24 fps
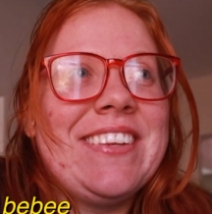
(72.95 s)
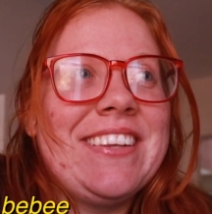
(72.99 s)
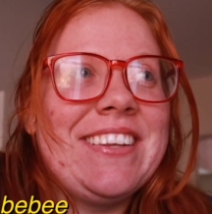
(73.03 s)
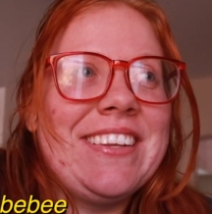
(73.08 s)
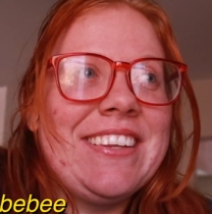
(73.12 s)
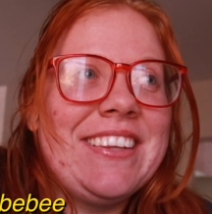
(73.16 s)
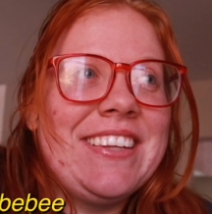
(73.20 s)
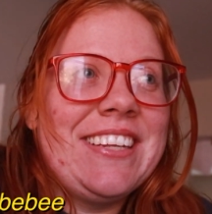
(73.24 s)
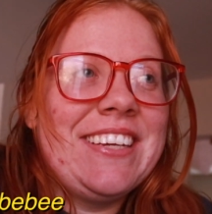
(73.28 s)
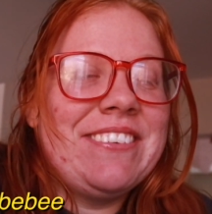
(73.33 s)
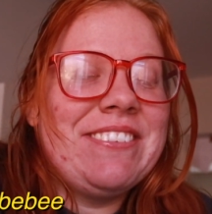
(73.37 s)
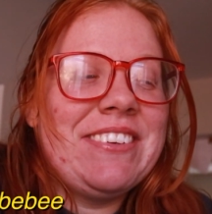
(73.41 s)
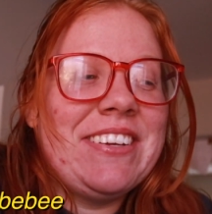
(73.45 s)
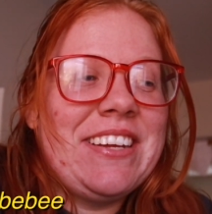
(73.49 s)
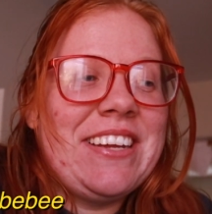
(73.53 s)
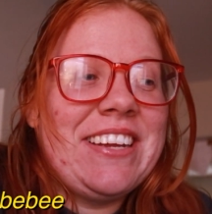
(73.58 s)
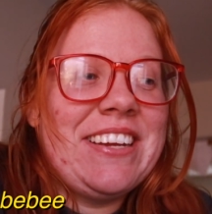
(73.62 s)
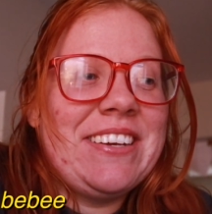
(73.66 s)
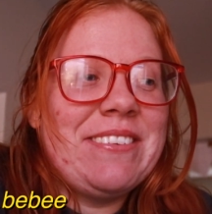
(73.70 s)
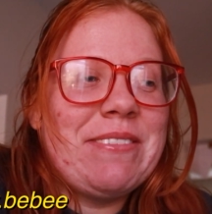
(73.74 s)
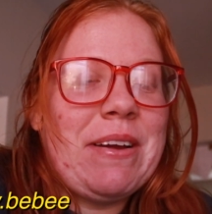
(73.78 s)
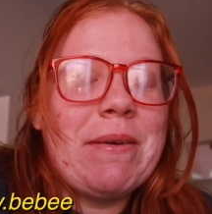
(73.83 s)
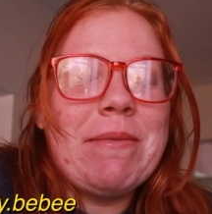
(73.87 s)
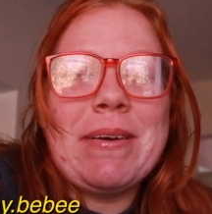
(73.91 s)

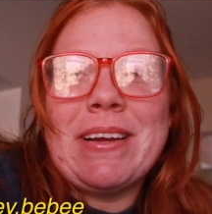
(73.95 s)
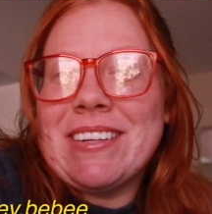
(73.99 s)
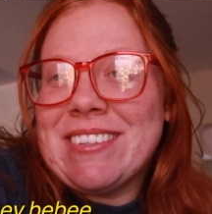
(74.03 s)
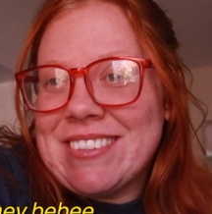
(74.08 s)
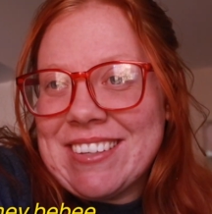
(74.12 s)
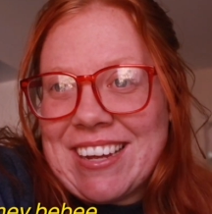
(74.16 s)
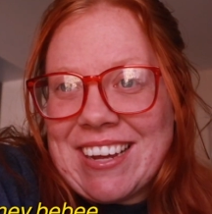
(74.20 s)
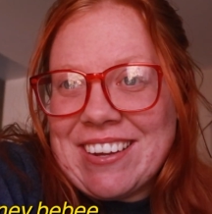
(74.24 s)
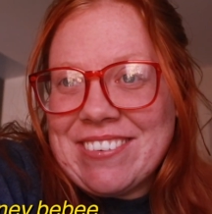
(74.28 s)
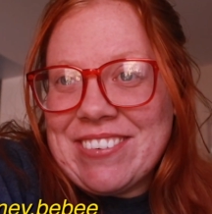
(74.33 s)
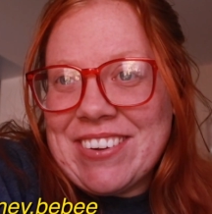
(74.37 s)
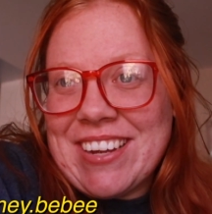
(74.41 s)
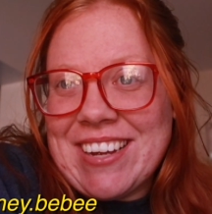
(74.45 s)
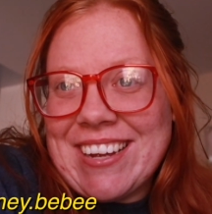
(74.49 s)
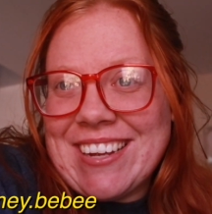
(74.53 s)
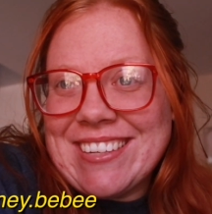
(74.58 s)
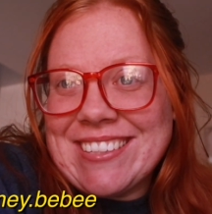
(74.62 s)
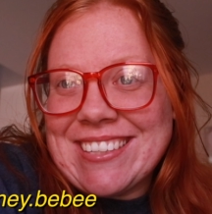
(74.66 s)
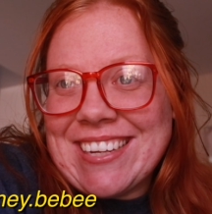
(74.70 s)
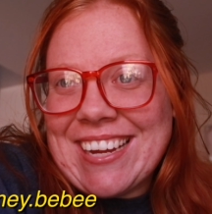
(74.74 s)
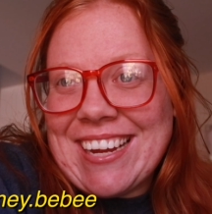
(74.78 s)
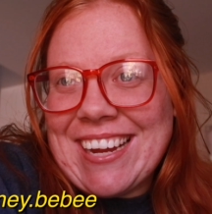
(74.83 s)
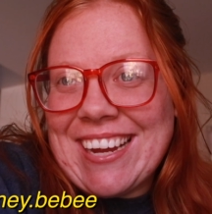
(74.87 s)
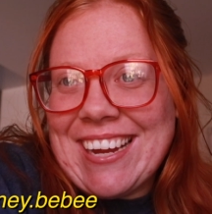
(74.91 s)
living my best life
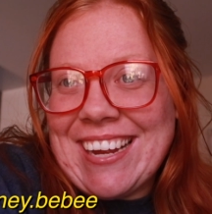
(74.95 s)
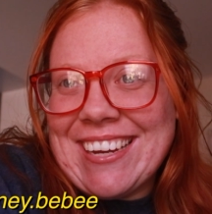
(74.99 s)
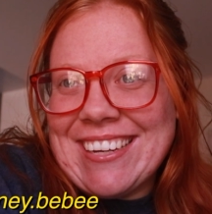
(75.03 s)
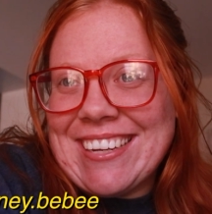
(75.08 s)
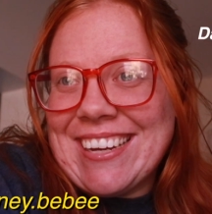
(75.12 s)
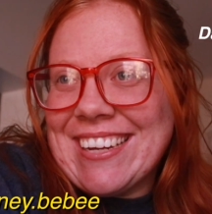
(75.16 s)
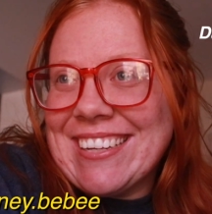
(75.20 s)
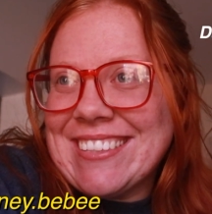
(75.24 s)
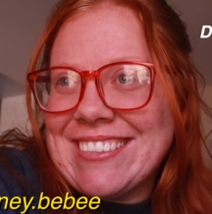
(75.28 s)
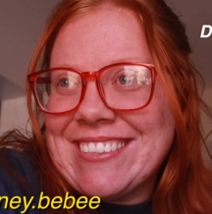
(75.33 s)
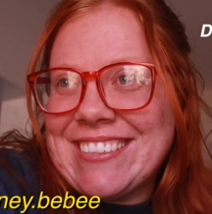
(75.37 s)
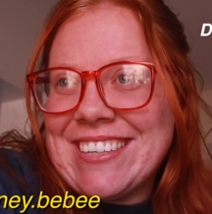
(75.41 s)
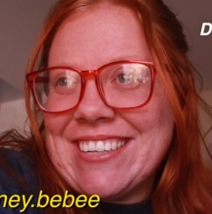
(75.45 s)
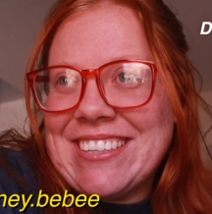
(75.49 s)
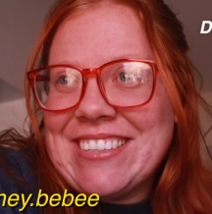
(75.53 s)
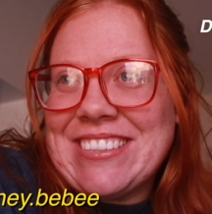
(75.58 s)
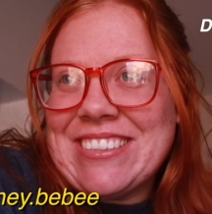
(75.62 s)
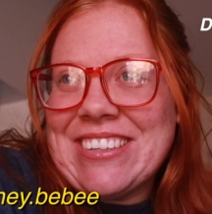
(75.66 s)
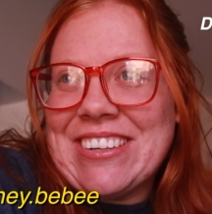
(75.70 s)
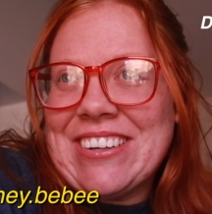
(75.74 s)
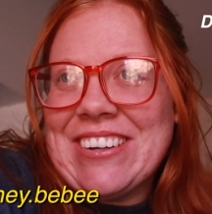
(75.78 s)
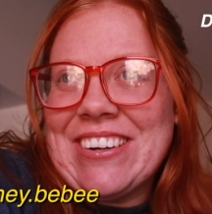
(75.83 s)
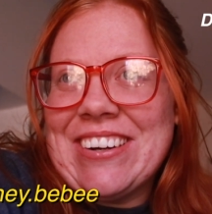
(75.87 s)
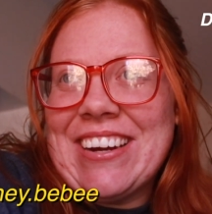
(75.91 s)
as a dance
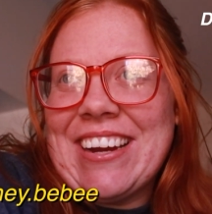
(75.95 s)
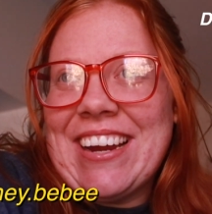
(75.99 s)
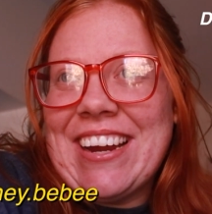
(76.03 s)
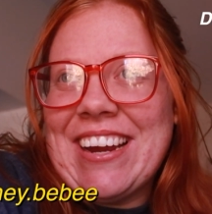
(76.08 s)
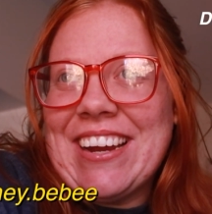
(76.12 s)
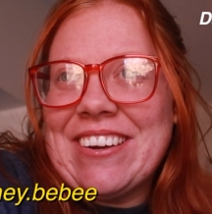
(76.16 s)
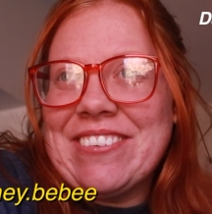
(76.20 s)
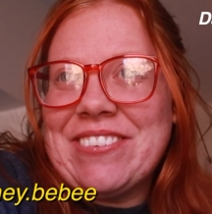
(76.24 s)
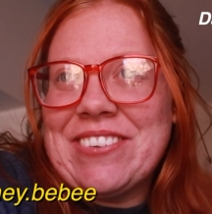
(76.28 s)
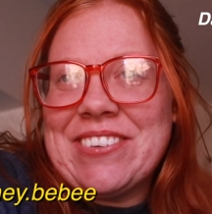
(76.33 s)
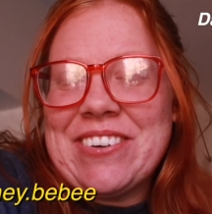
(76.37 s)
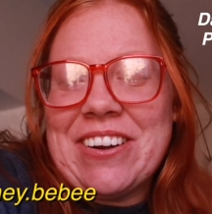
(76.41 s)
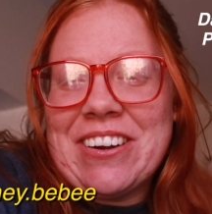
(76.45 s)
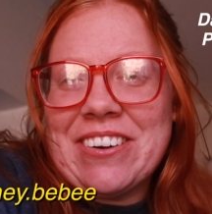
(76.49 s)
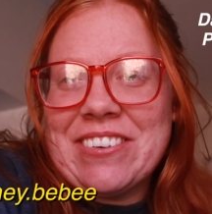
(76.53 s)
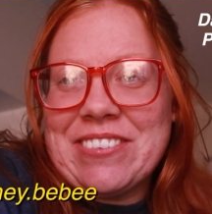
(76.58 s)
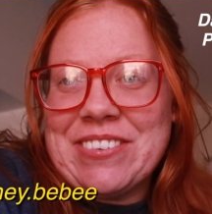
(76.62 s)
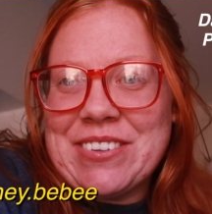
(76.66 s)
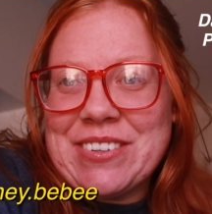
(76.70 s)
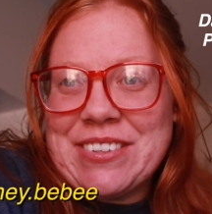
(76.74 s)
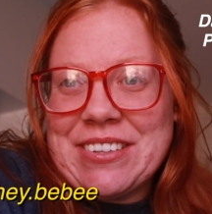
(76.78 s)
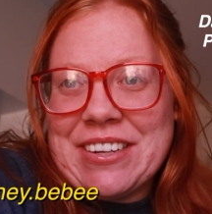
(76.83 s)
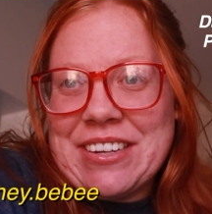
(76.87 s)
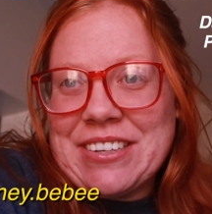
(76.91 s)
teacher and
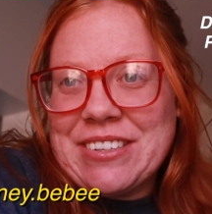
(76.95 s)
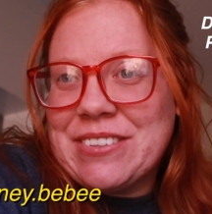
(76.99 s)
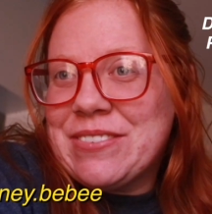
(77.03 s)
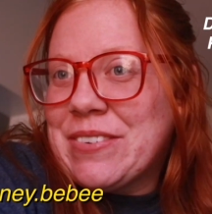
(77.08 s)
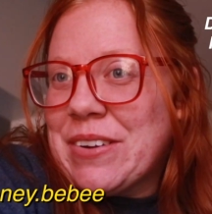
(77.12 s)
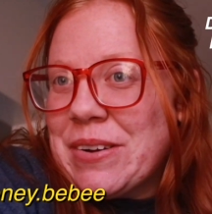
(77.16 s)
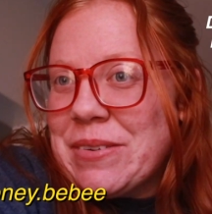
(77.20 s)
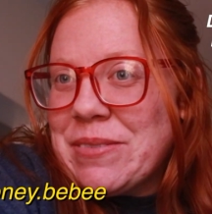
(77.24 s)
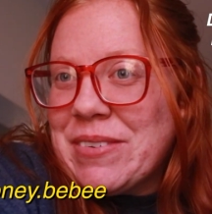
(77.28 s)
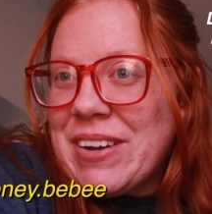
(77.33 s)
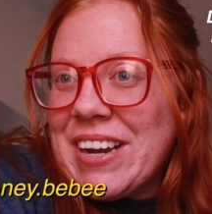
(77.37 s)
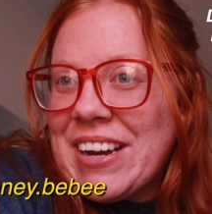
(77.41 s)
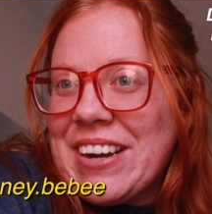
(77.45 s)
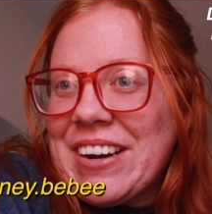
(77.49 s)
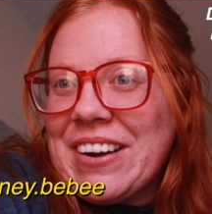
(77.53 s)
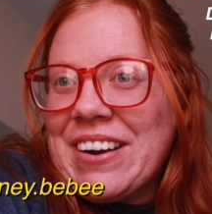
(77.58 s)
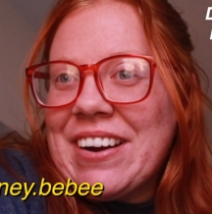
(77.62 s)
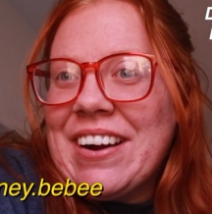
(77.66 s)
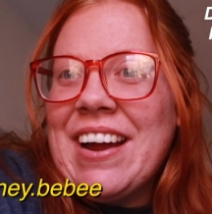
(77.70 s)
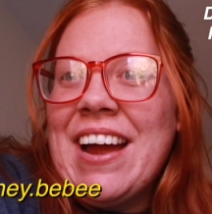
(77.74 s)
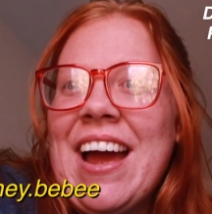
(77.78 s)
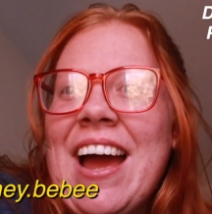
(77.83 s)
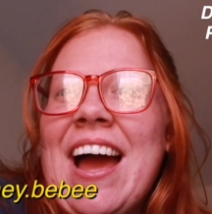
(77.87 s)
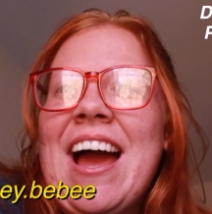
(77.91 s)

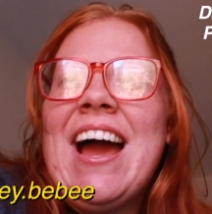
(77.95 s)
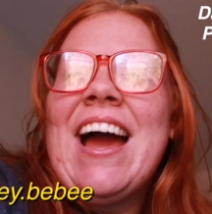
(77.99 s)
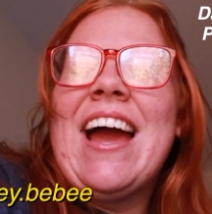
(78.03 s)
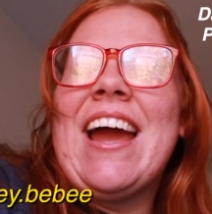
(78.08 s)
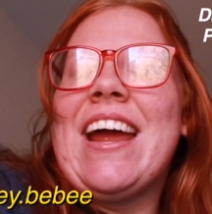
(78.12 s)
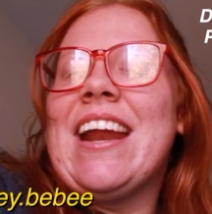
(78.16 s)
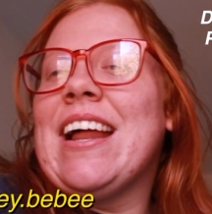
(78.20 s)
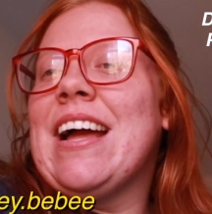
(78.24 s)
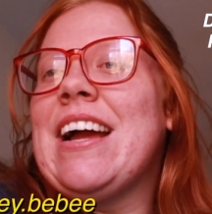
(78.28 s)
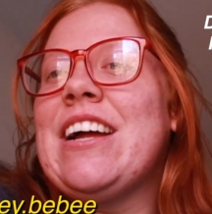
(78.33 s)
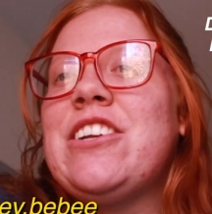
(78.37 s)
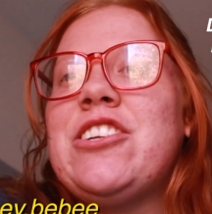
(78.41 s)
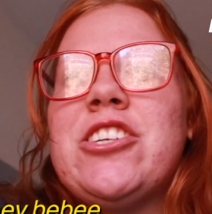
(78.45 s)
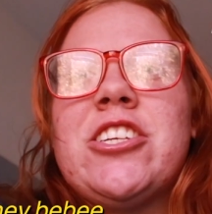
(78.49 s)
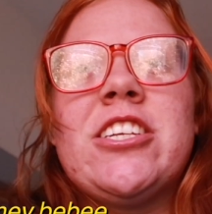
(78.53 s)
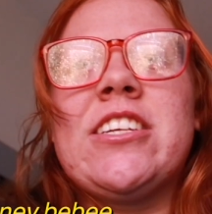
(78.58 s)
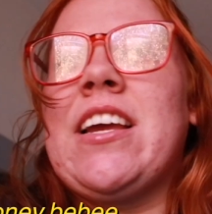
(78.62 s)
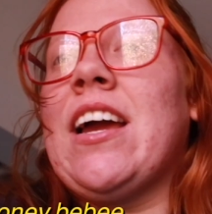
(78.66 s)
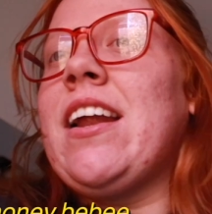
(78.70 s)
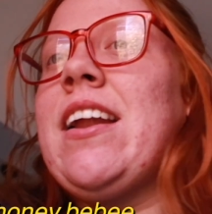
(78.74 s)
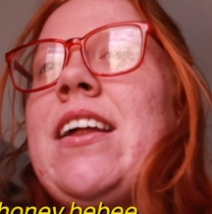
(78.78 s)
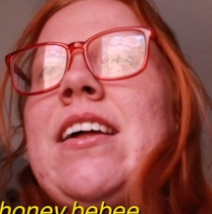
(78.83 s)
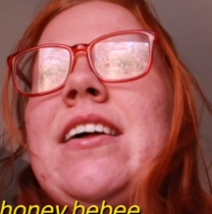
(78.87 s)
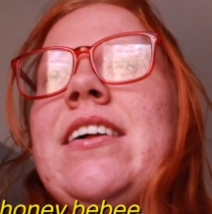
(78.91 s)
photographer/filmmaker, and I just
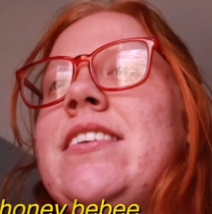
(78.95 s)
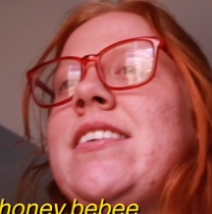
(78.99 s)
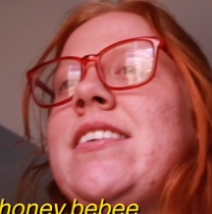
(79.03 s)
kind